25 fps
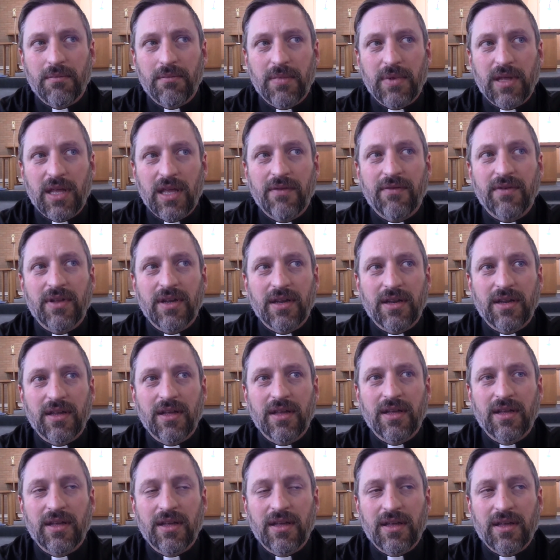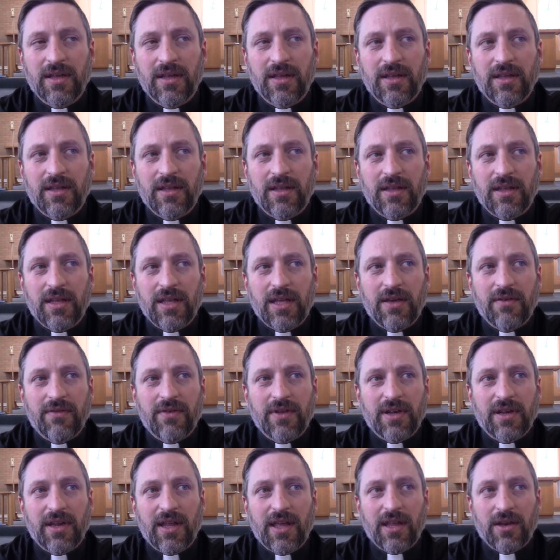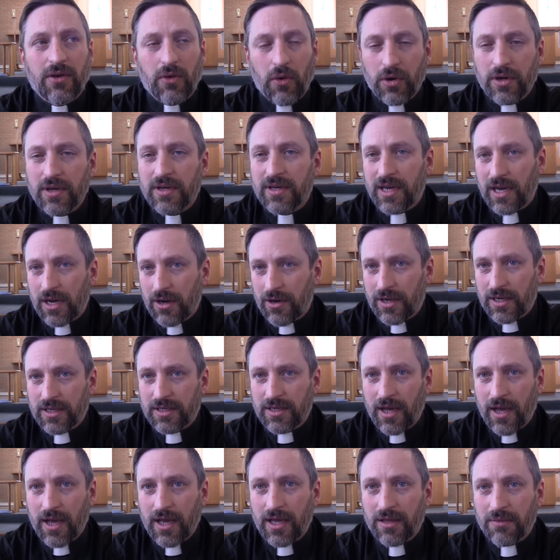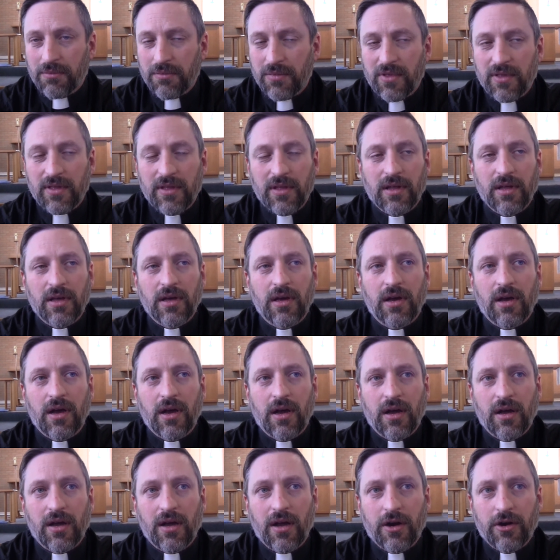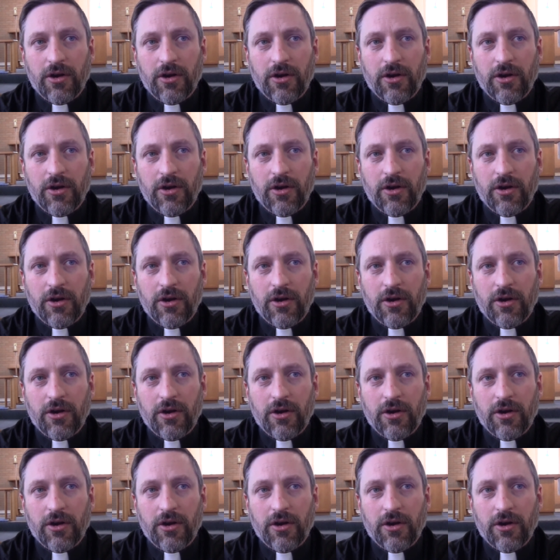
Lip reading: even in ordinary times are